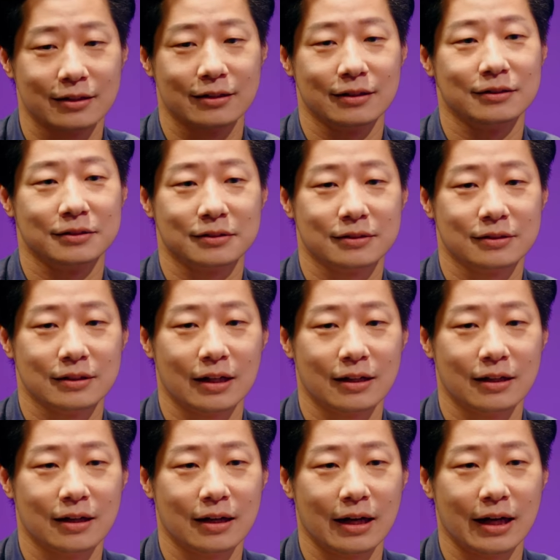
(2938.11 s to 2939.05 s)
This,
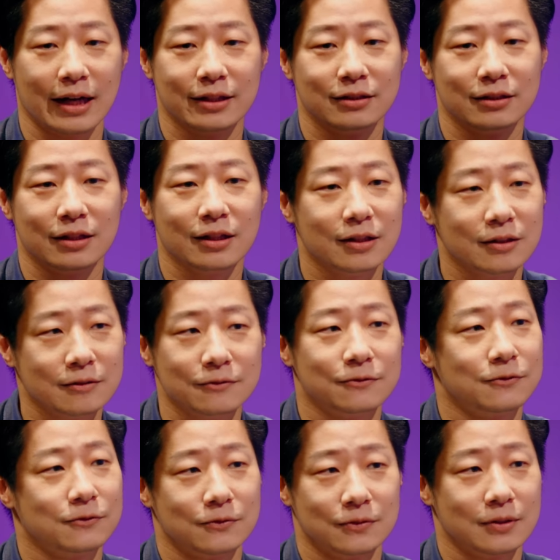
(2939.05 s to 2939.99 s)
uh, I
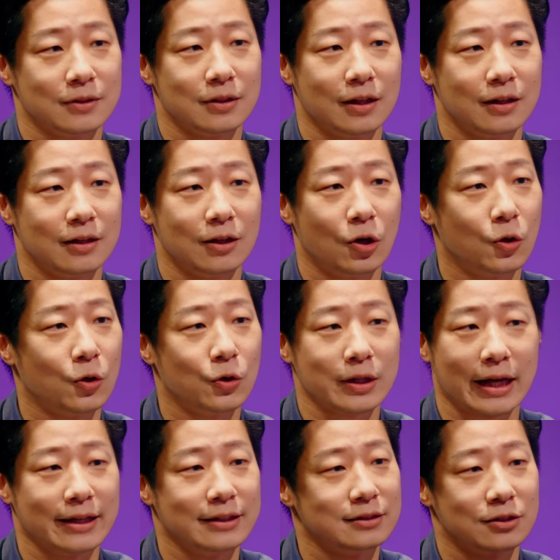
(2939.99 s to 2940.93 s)
love uh, all
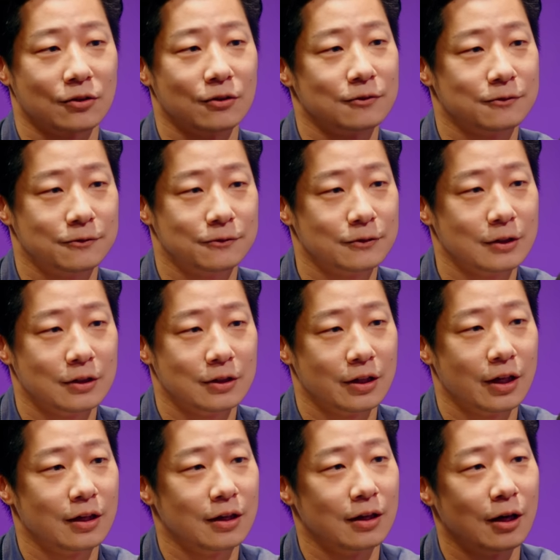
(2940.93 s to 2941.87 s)
kinds of
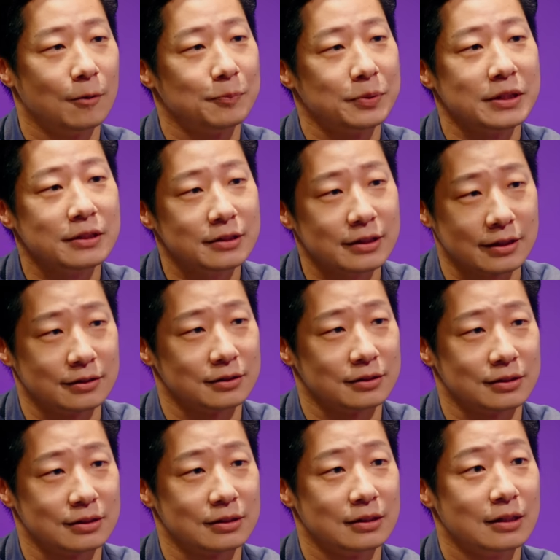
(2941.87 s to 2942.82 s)
uh,
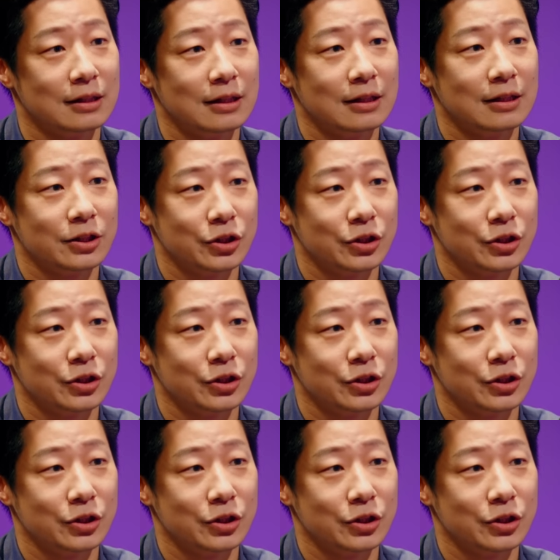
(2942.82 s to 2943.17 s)
opinions, mm-hmm.